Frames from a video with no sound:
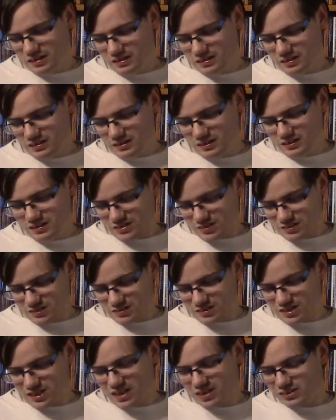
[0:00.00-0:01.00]
it
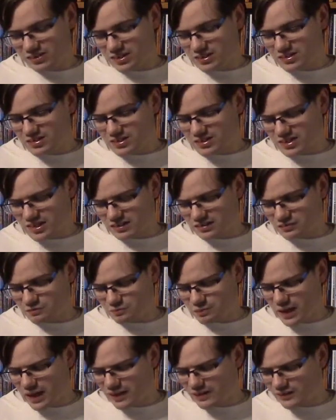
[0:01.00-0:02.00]
turns out that Detective
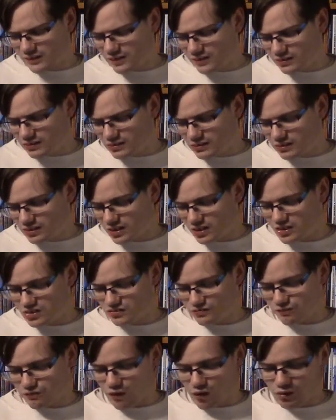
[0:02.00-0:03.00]
Perry is
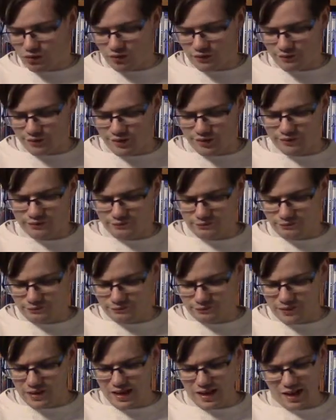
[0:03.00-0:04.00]
following
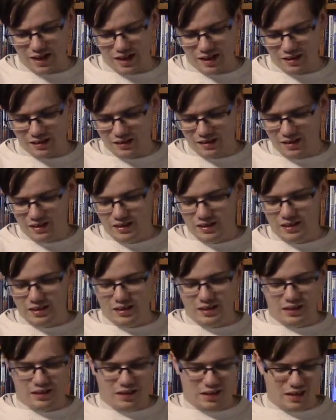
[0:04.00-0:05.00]
Ray,
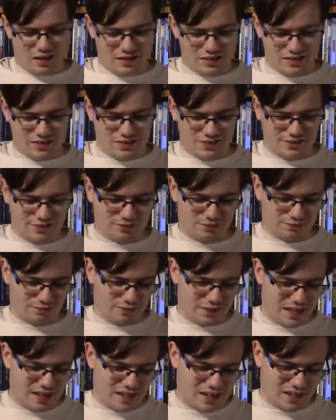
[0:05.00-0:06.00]
as
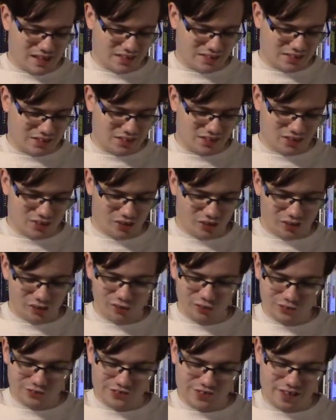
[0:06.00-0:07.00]
Ray has to
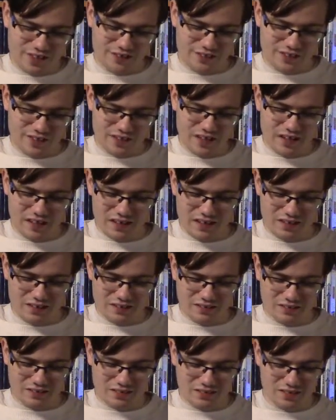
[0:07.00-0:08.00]
call Terry
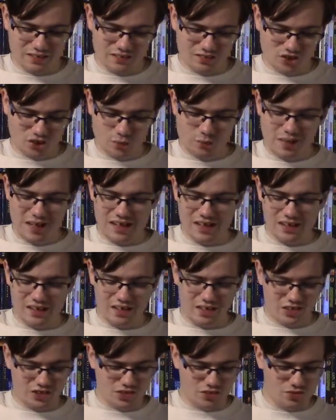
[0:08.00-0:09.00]
and
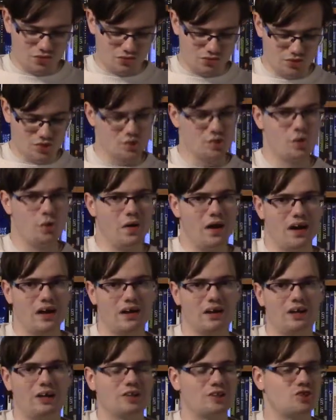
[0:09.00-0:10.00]
Smitty to do a
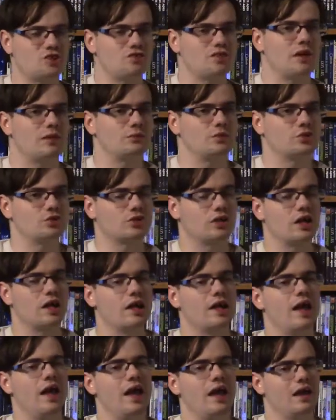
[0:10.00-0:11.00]
car swap to
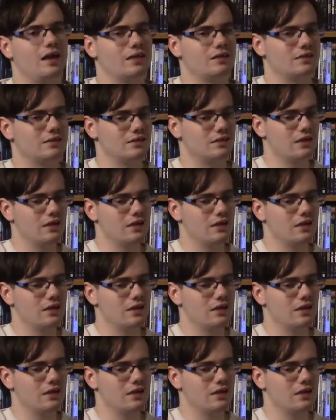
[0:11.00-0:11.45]
try and